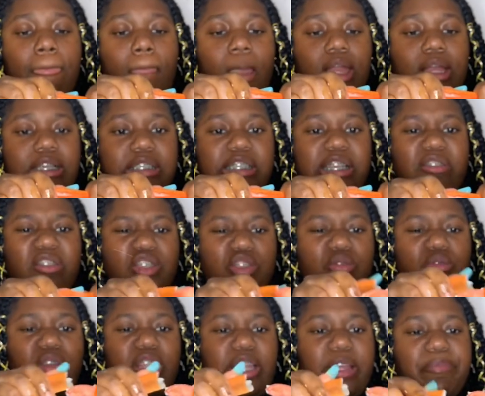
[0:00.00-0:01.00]
It's never too
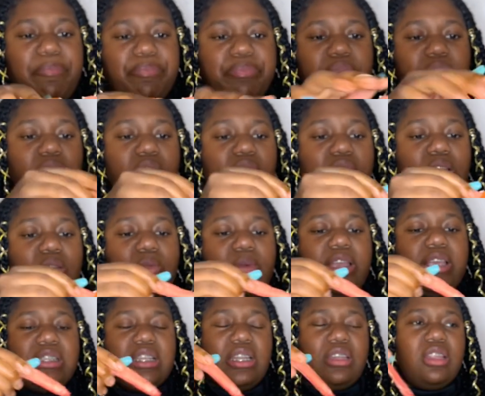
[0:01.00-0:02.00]
late. Wait,
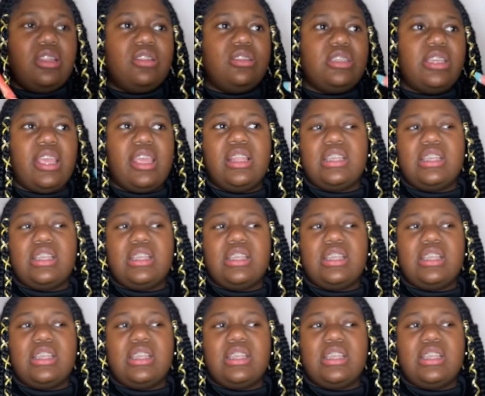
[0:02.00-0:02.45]
is that the thing?